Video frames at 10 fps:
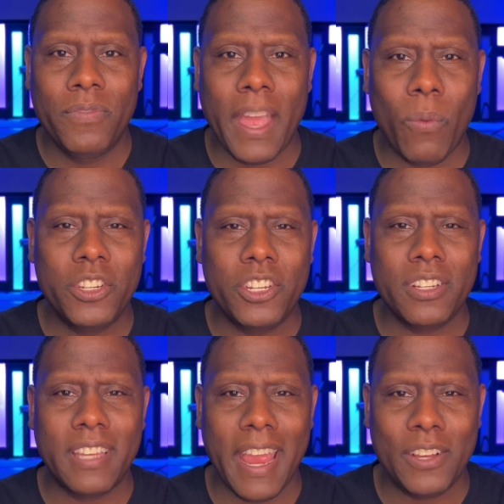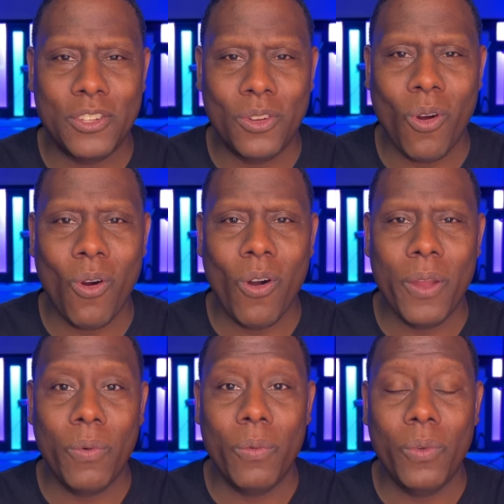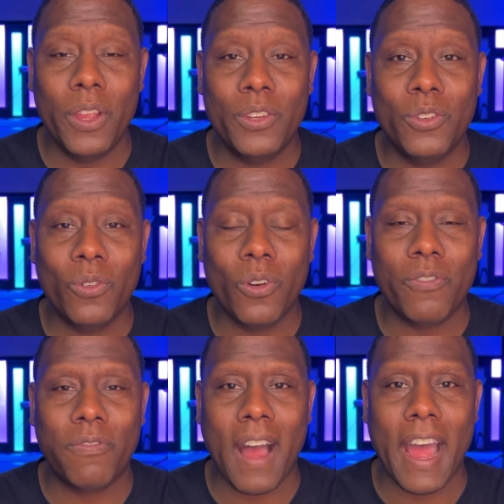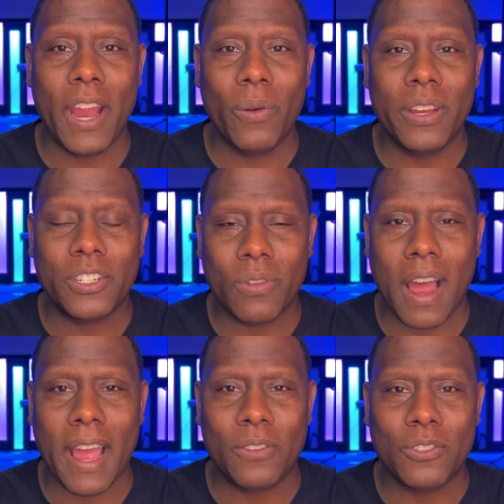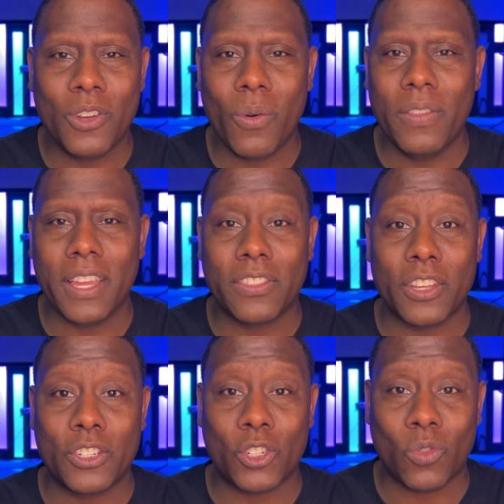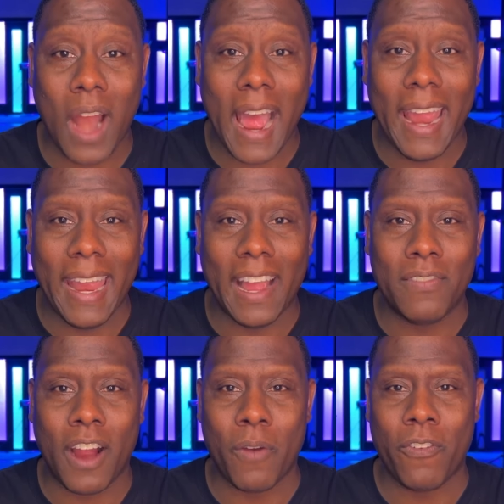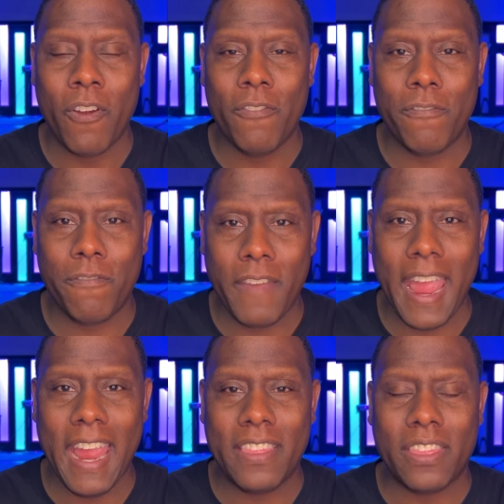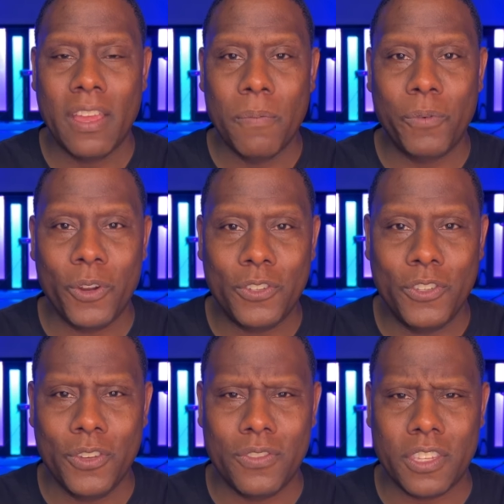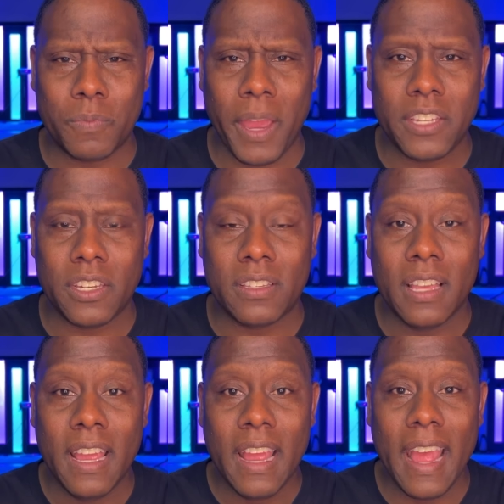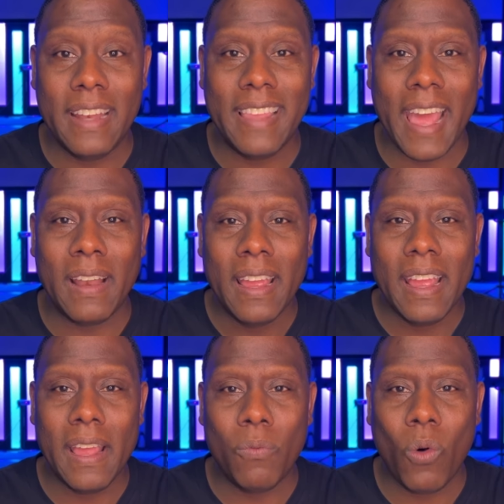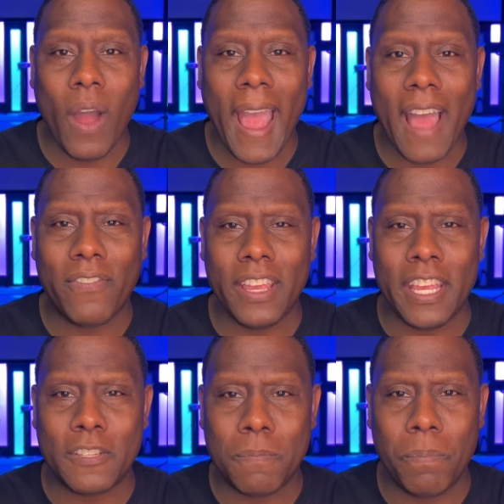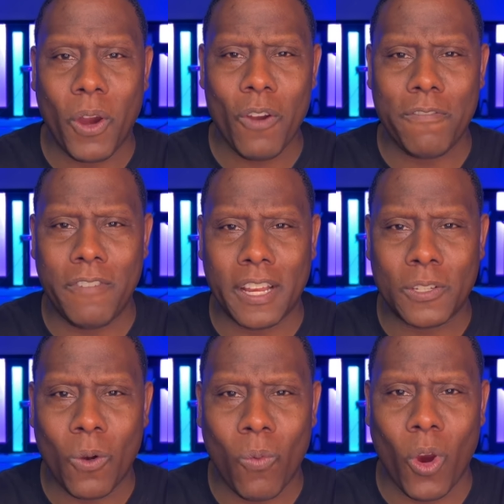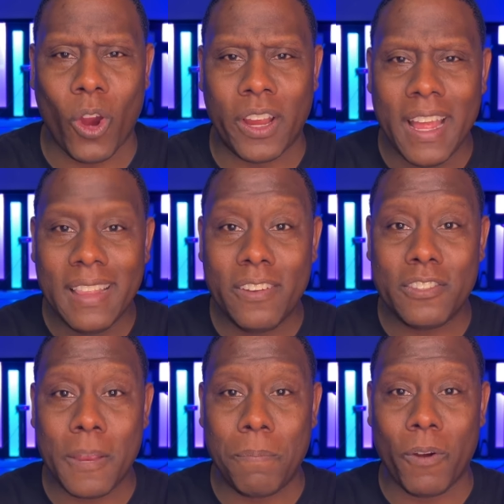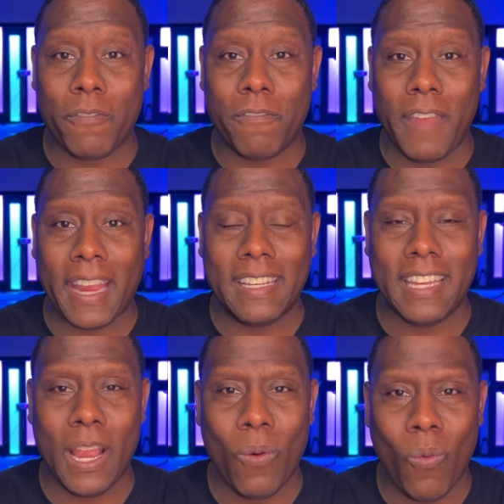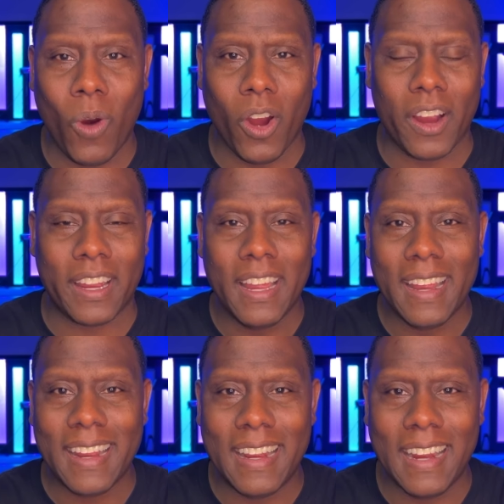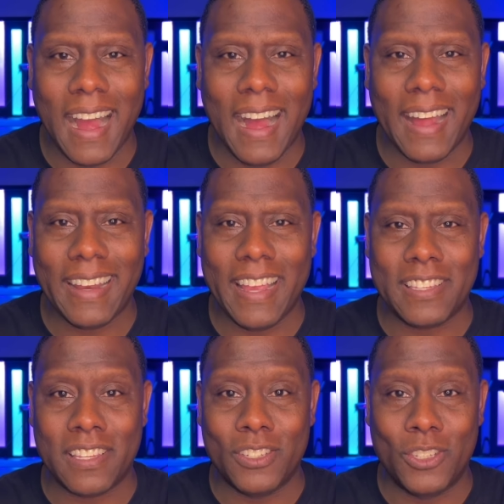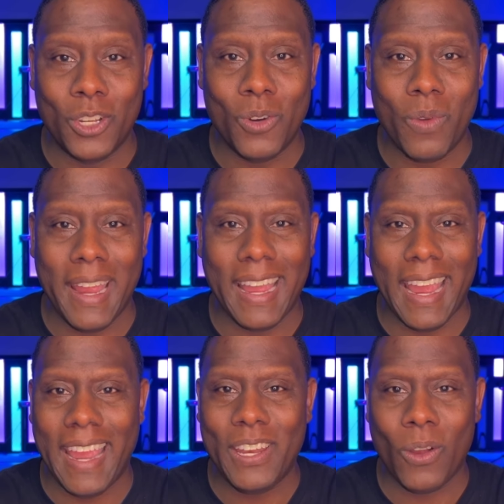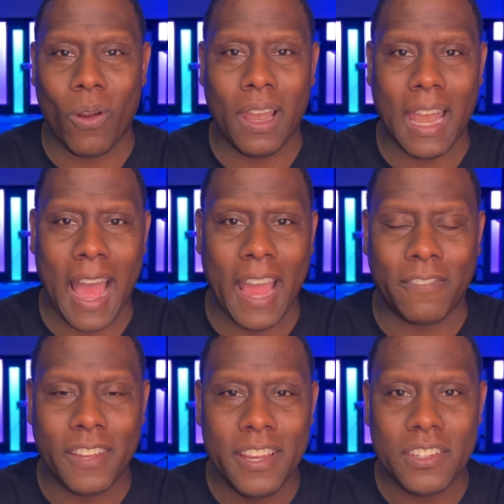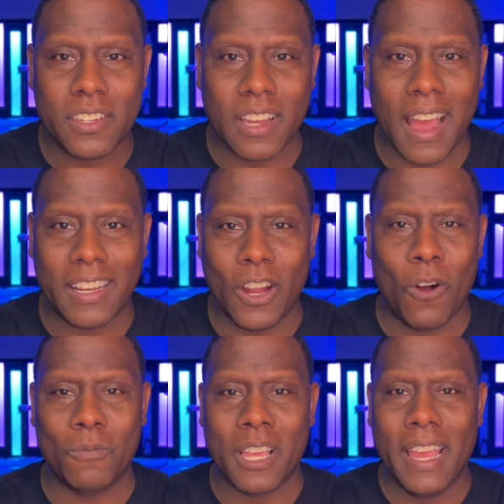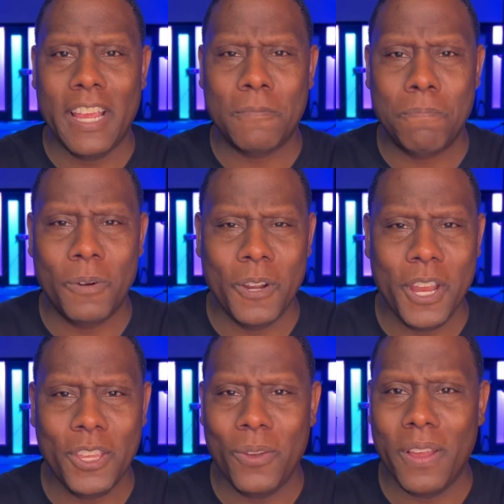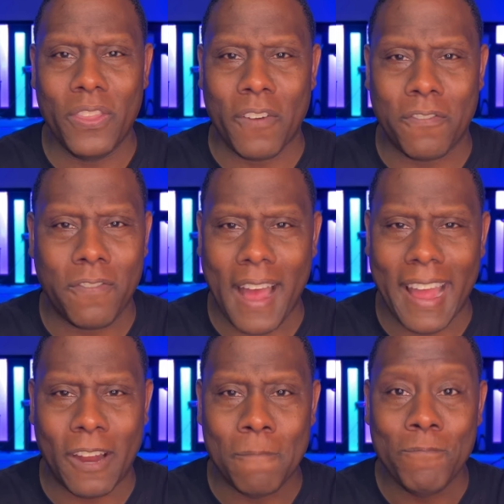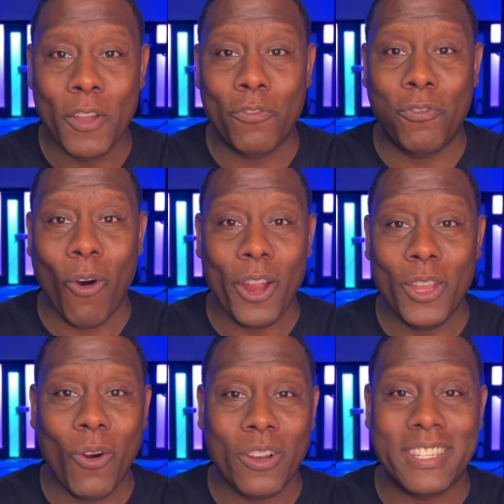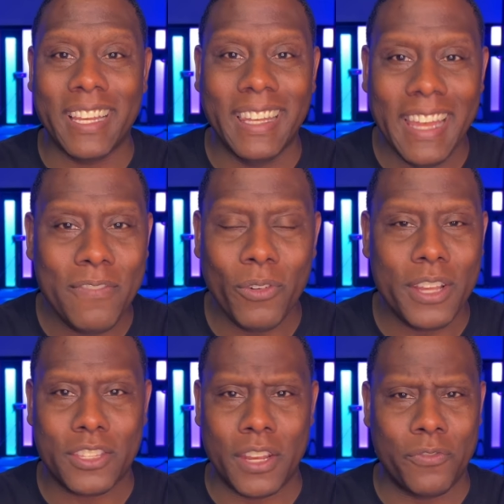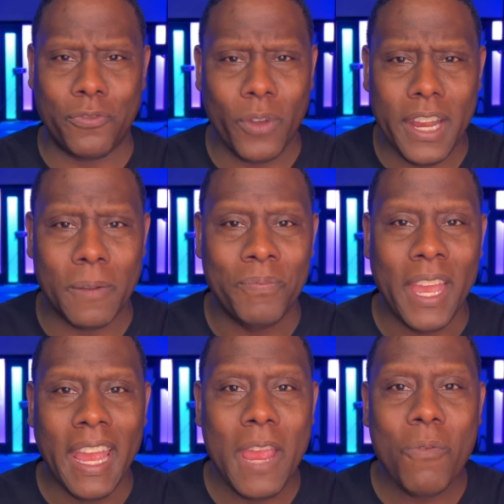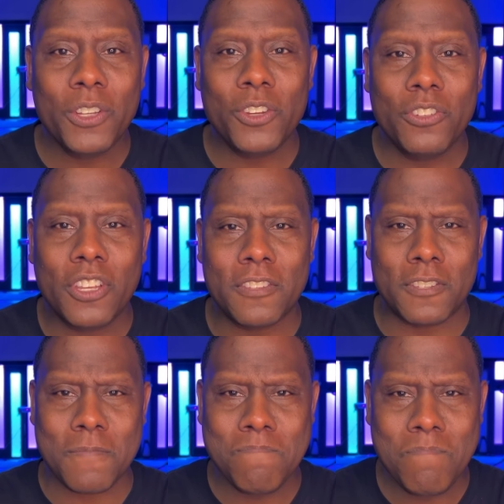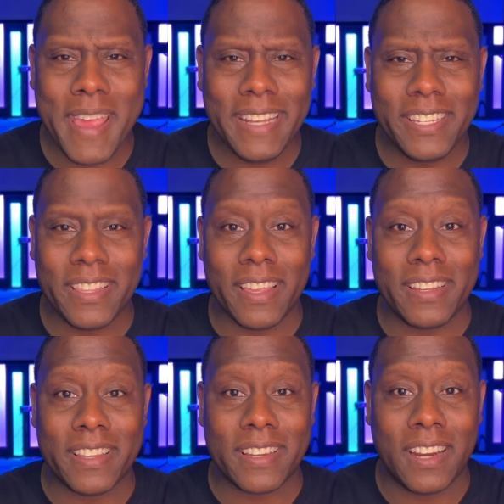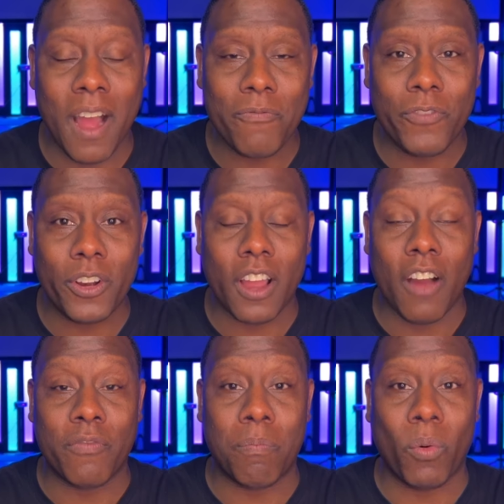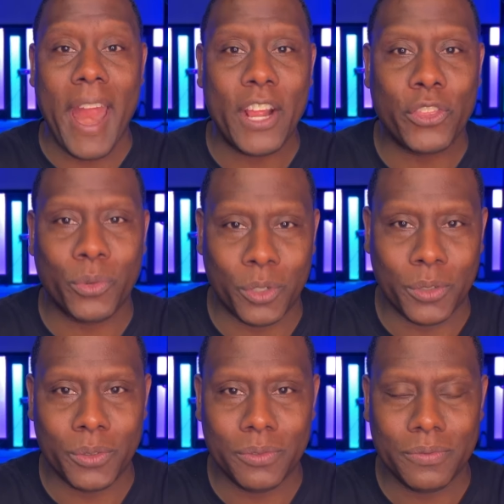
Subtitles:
that we should take joy when we endure fiery trials, knowing that the trying of our faith produces patience, and that it will have its perfect work. There's a perfecting work God is doing in your life, Sean Combs. He's putting you in the fire for your deliverance and freedom. He wants you to submit to the discomfort of breakthrough.